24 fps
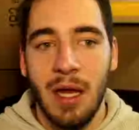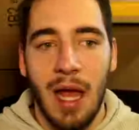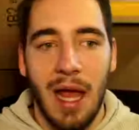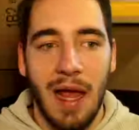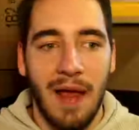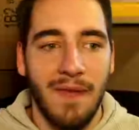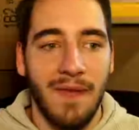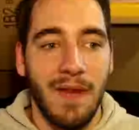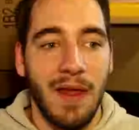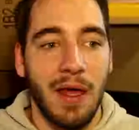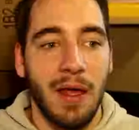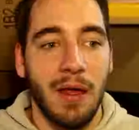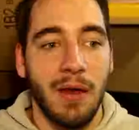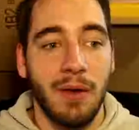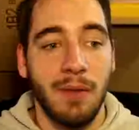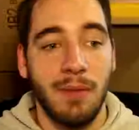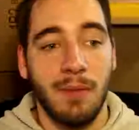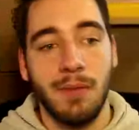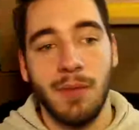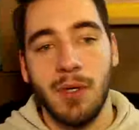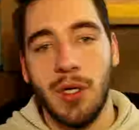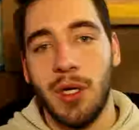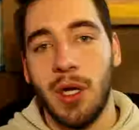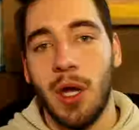and then,
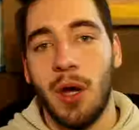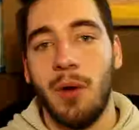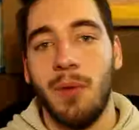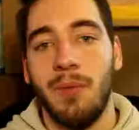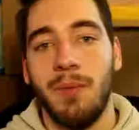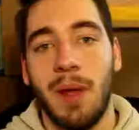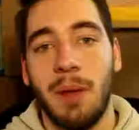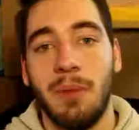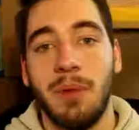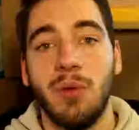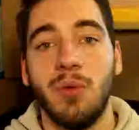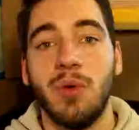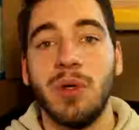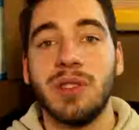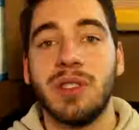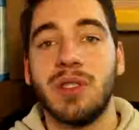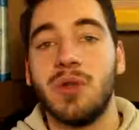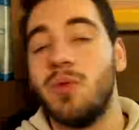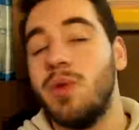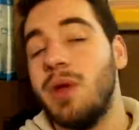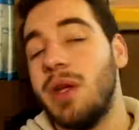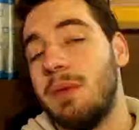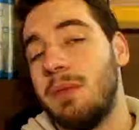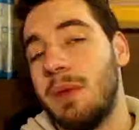you know, maybe once a
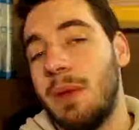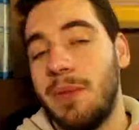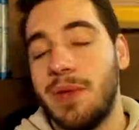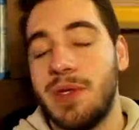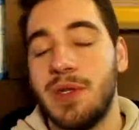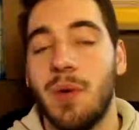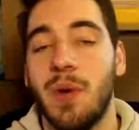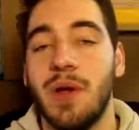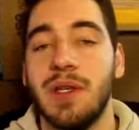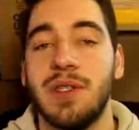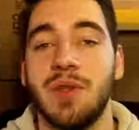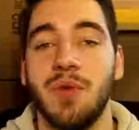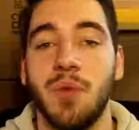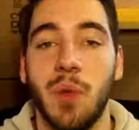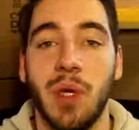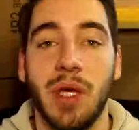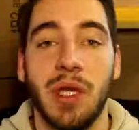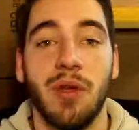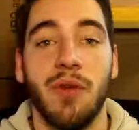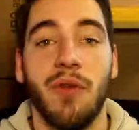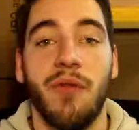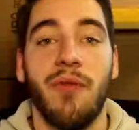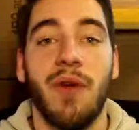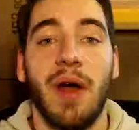week, maybe twice a
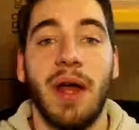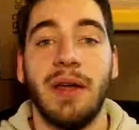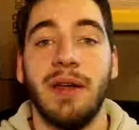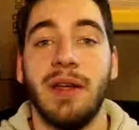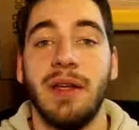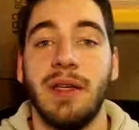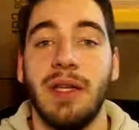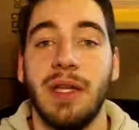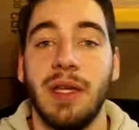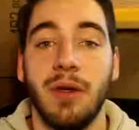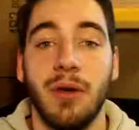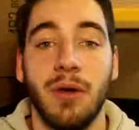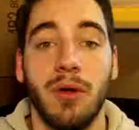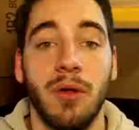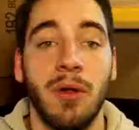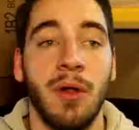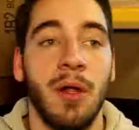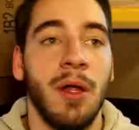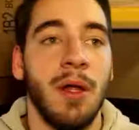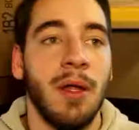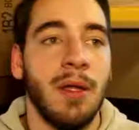week, you'll find a deal